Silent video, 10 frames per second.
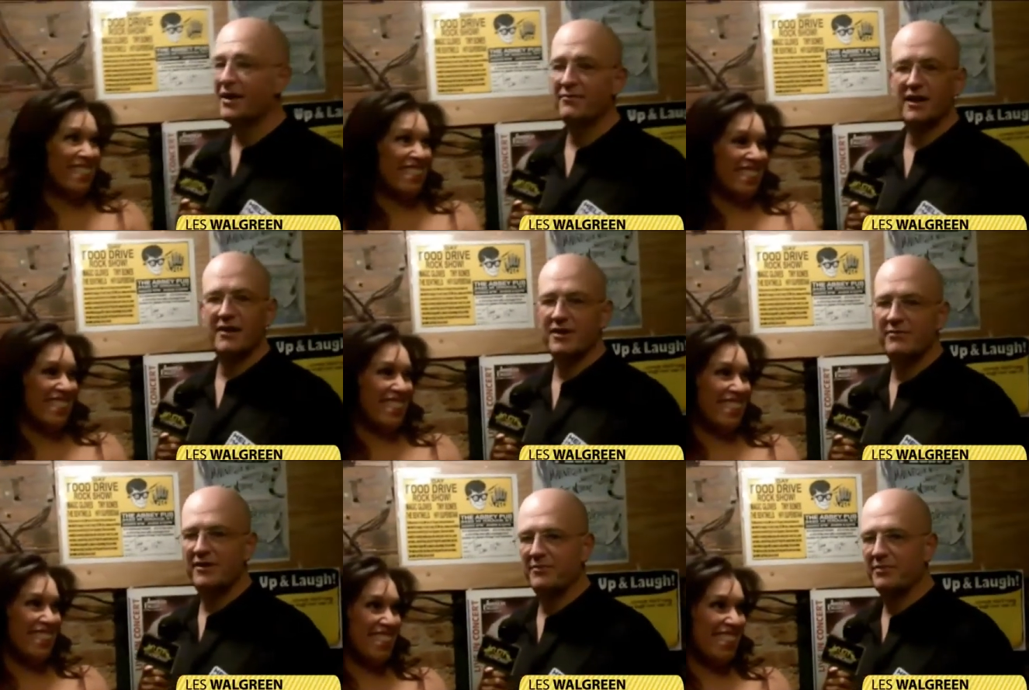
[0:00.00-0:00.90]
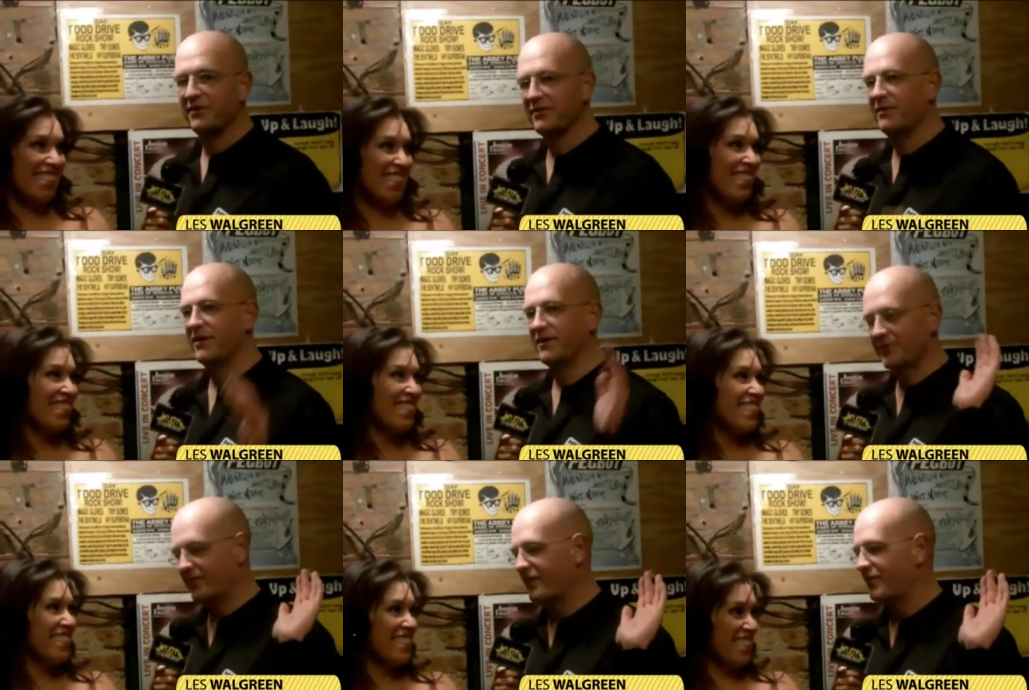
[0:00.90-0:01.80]
Speaker 1: I'm going to be the piece of meat
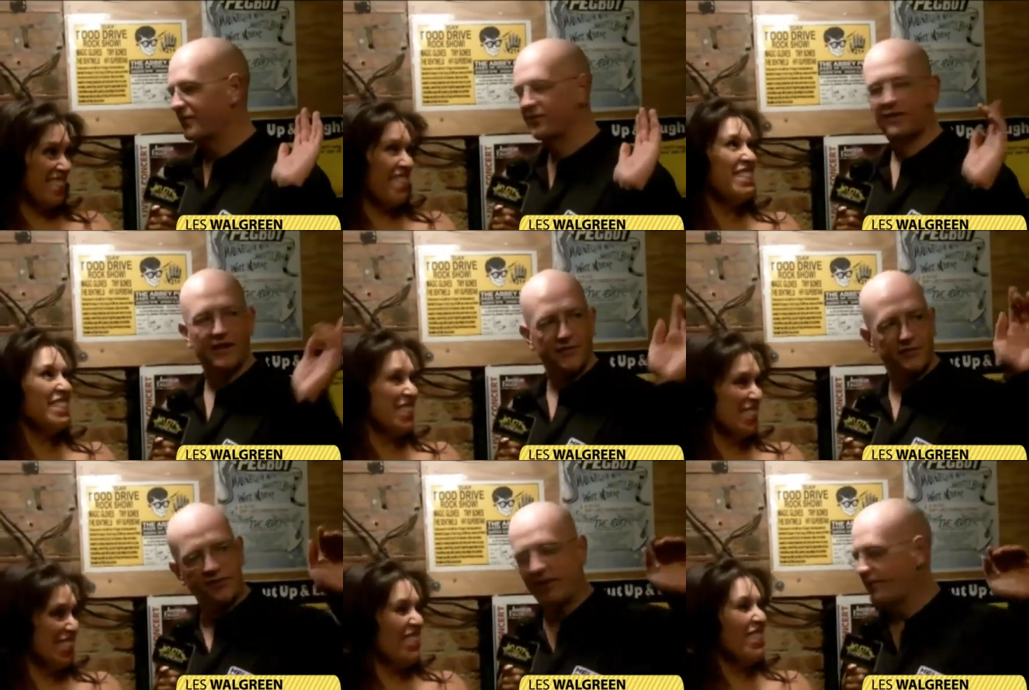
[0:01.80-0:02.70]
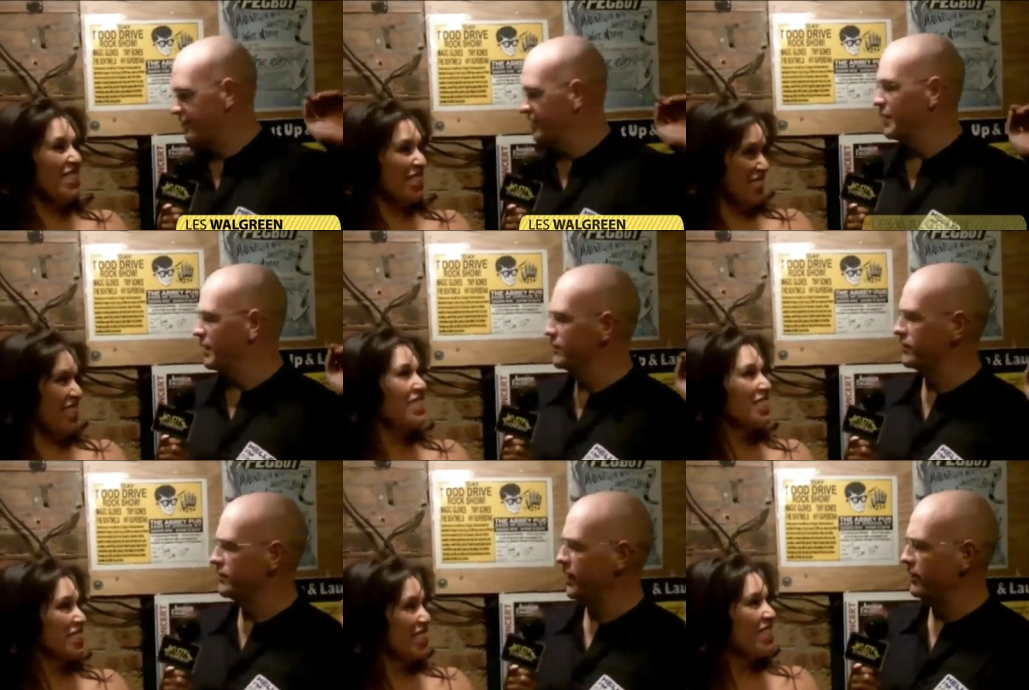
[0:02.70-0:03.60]
upstairs or on the stage. Am I on
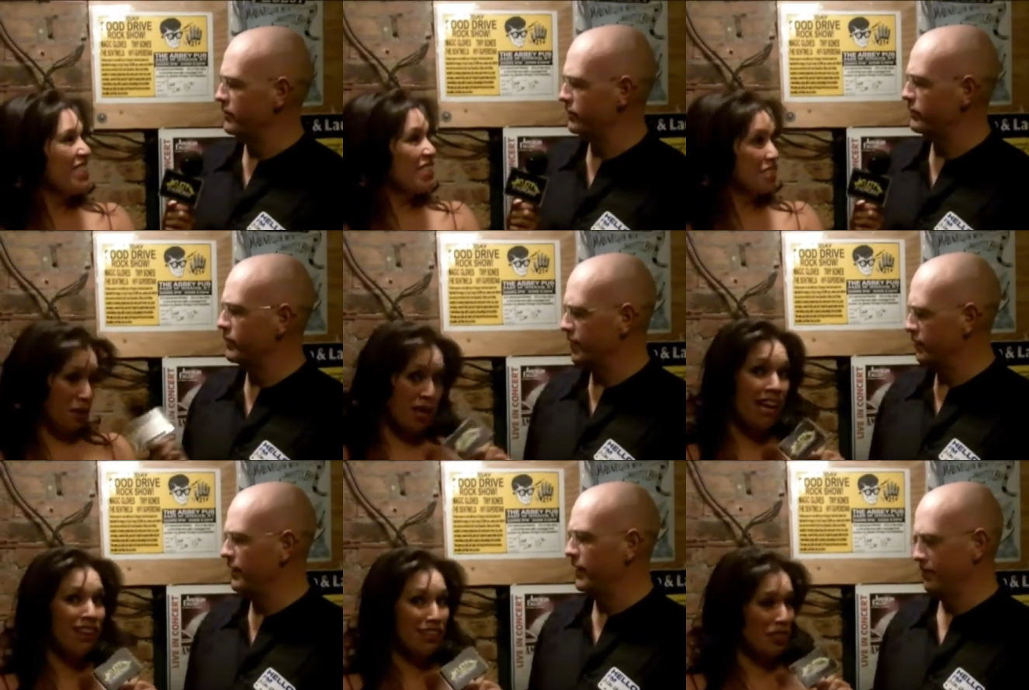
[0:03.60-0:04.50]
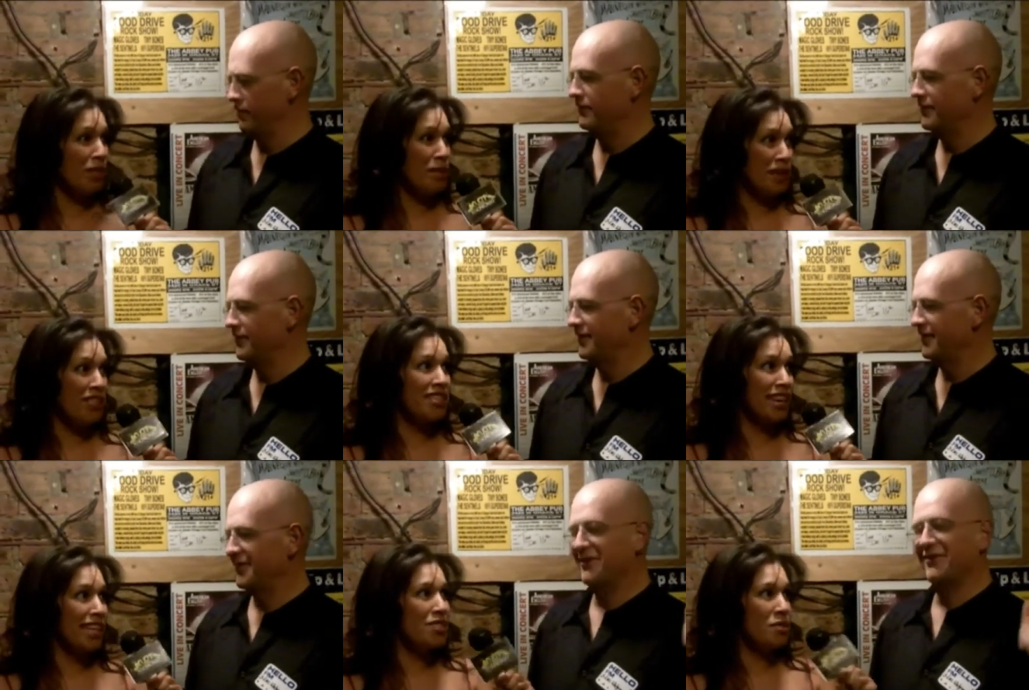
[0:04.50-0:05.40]
the stage?
Speaker 2: Oh, yeah, you're going to be on
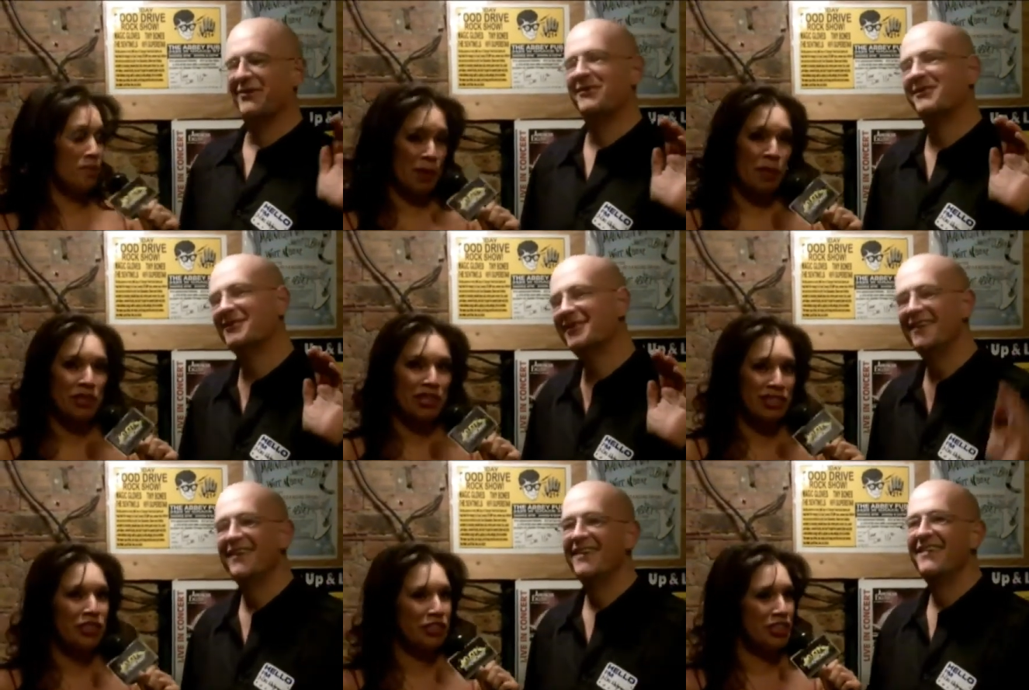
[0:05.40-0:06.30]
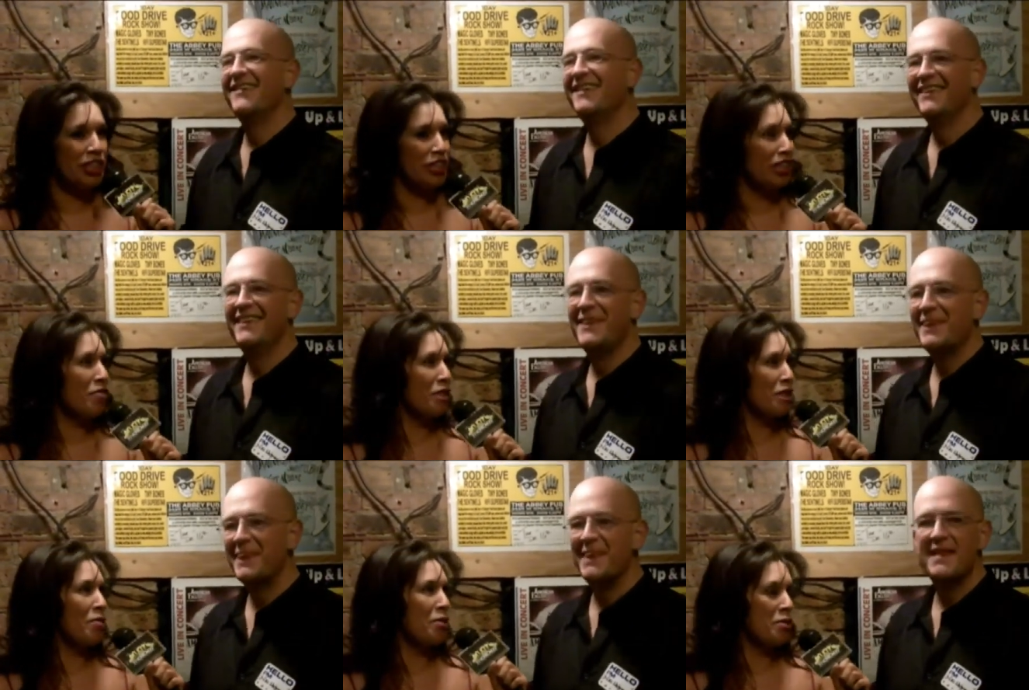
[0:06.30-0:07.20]
stage. People need a good look at
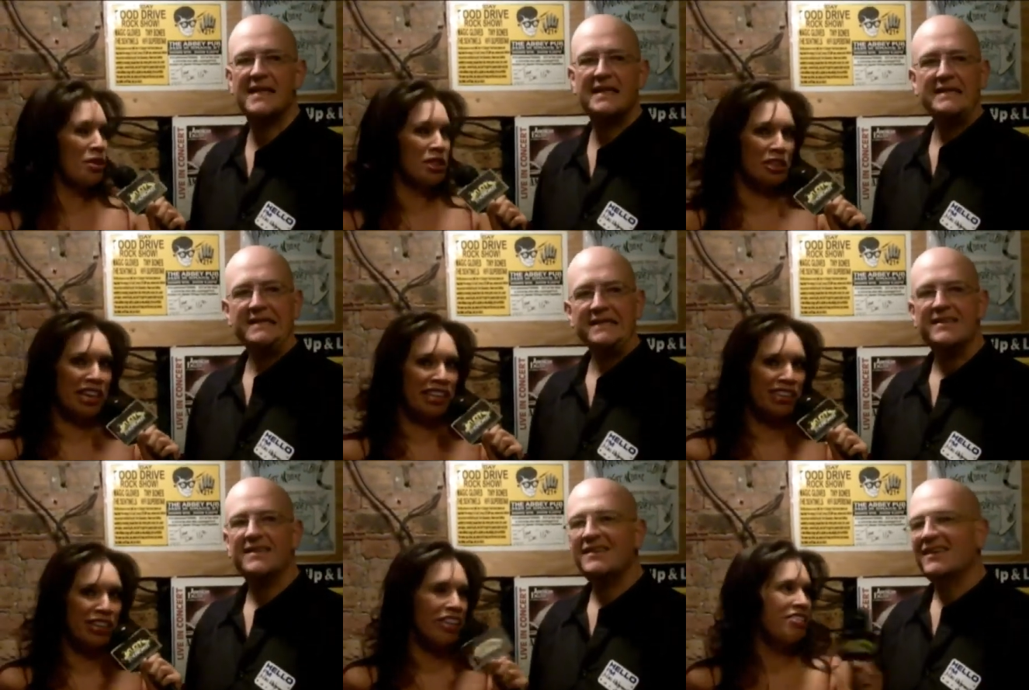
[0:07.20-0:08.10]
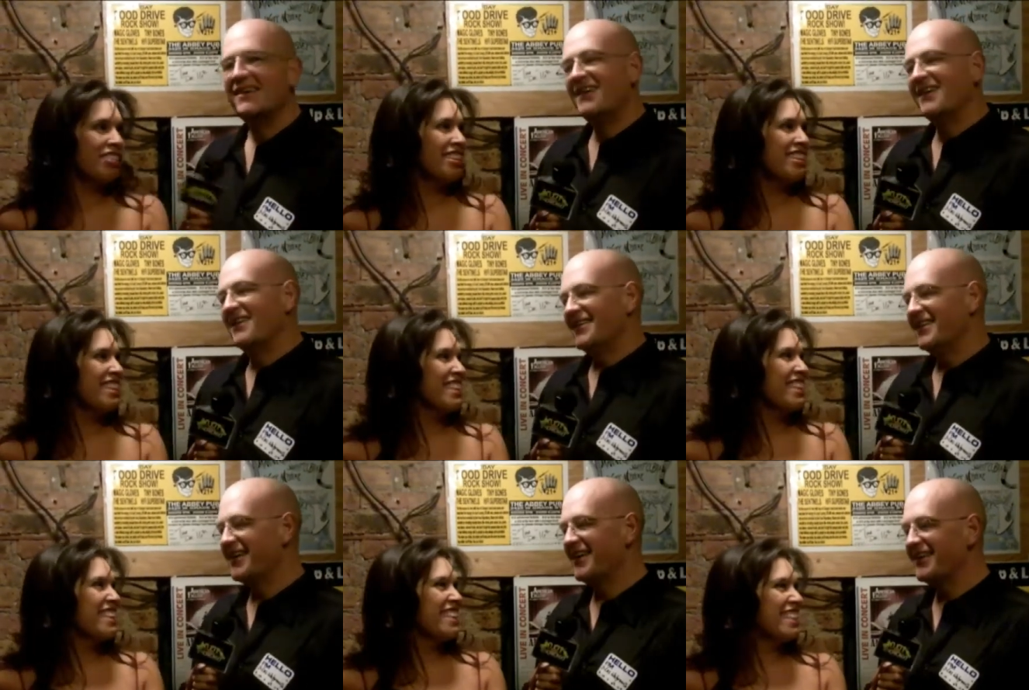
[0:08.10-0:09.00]
what they're getting, you know?
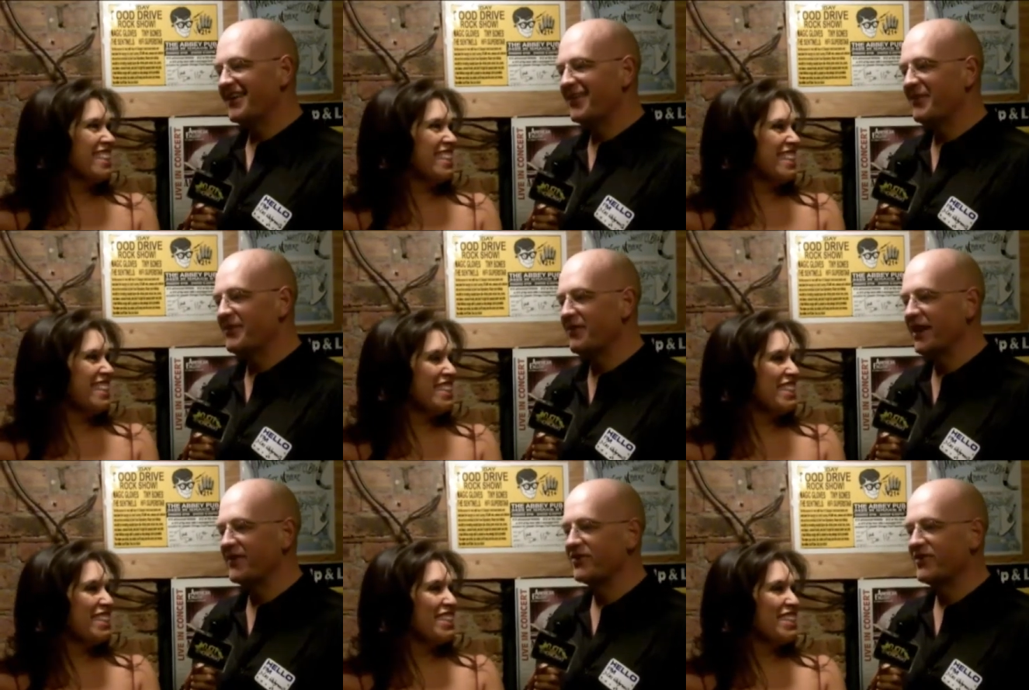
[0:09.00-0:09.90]
Speaker 1: Yeah, you know, I've never had to